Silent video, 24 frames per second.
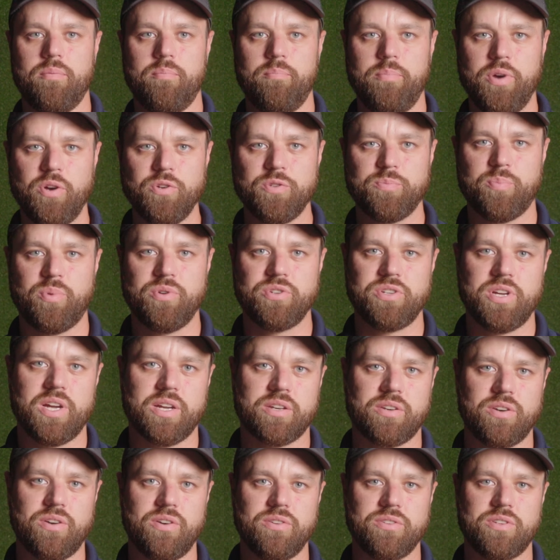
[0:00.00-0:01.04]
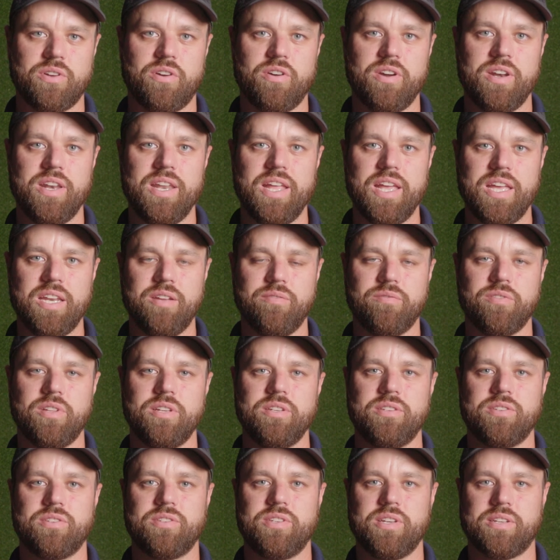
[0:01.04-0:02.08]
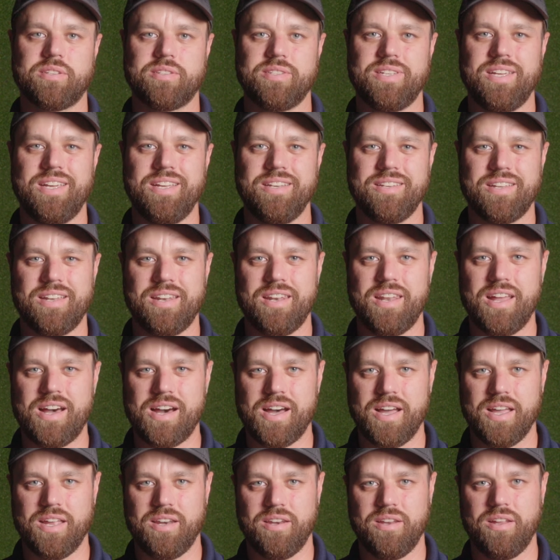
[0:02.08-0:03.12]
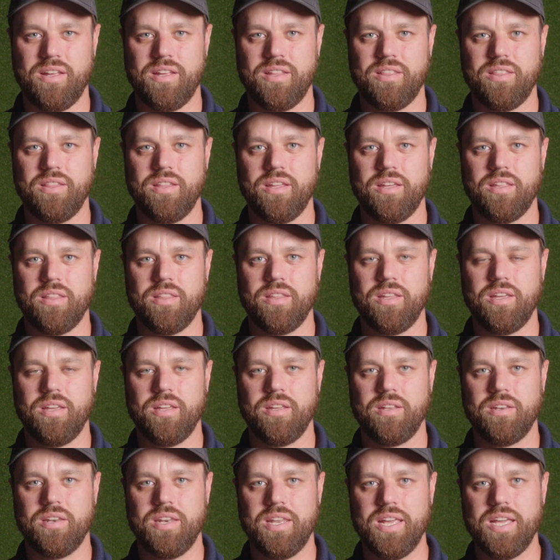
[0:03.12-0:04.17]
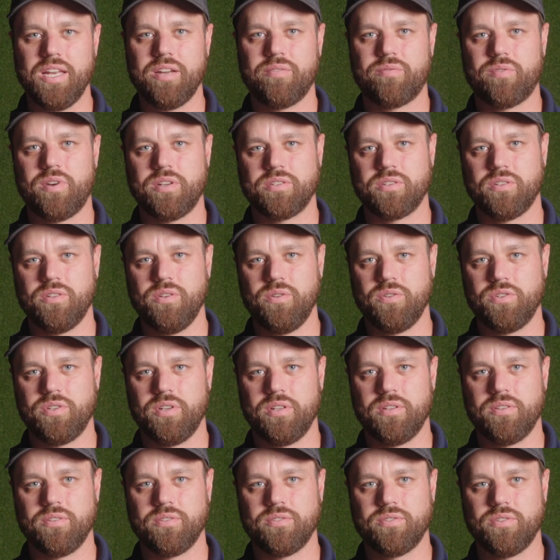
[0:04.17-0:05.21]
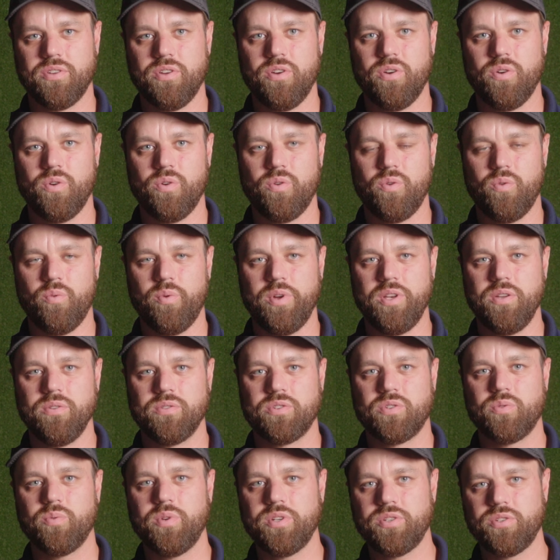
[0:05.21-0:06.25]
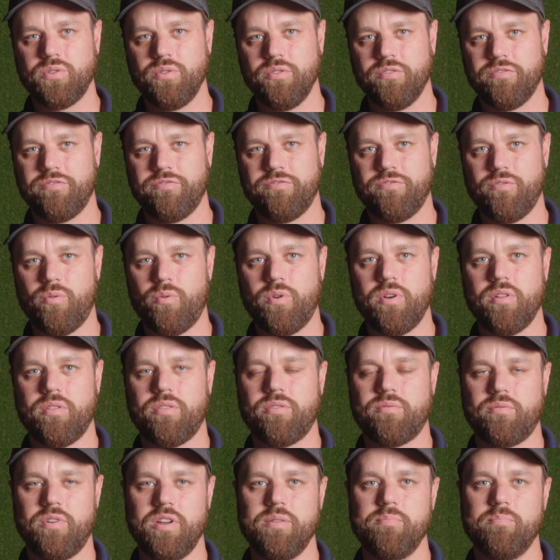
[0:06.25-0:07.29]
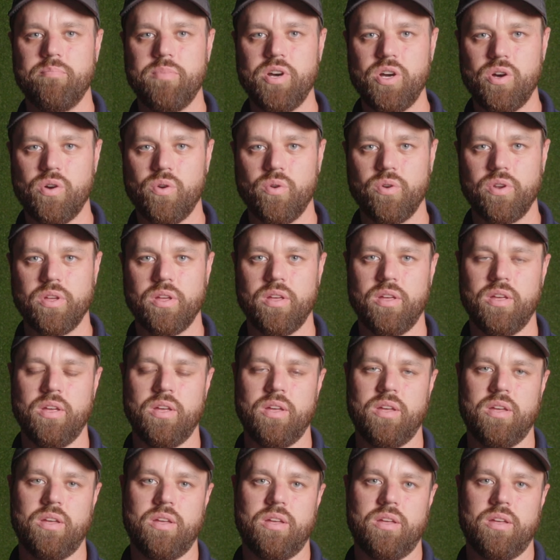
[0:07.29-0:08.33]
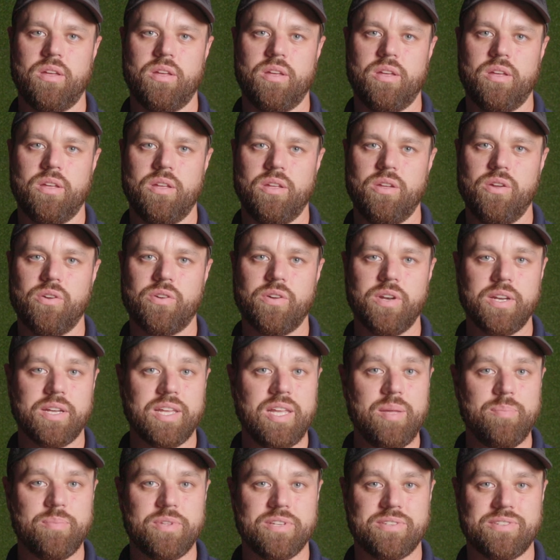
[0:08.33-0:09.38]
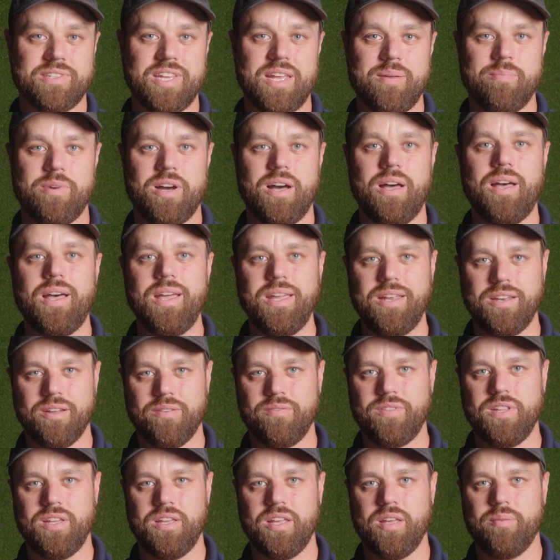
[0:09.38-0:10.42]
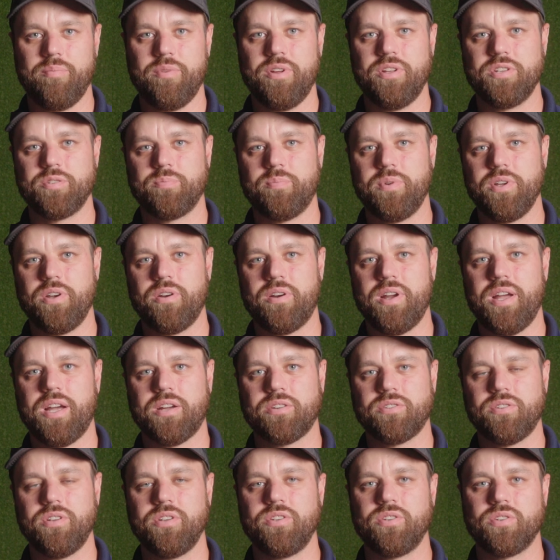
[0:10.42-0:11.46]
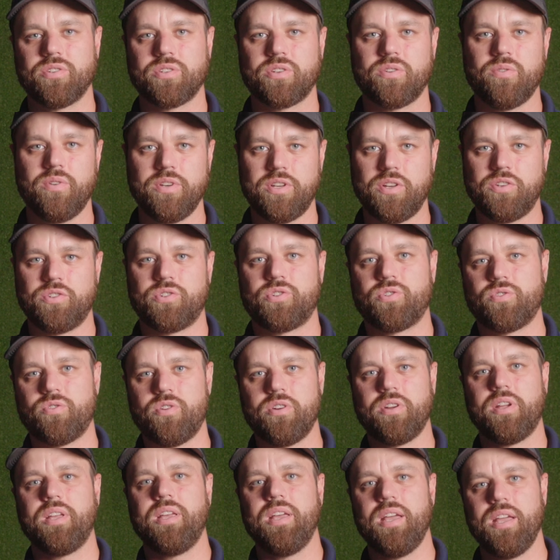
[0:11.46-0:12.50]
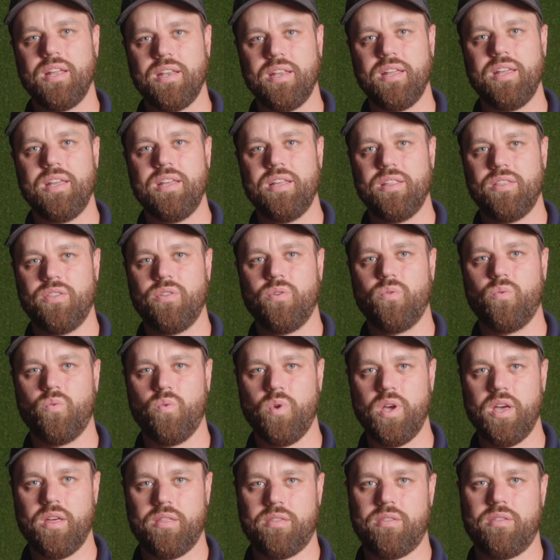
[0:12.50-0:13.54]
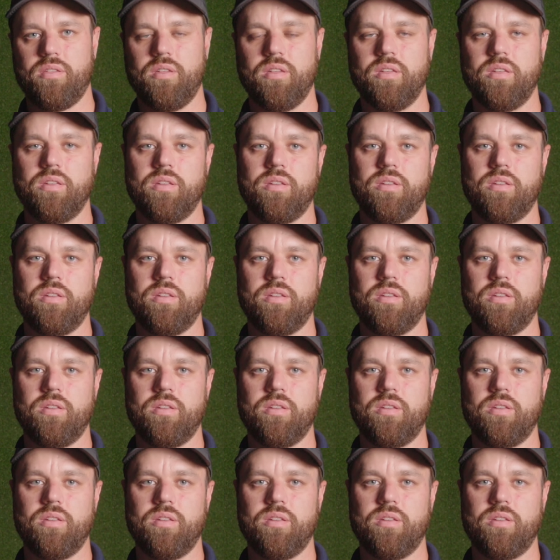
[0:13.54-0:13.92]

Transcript: Most projectors are natively 16:9 in the native resolution. So when you switch to a 4:3 mode, you're going to keep the same height of the image, but you're actually just going to truncate in the width.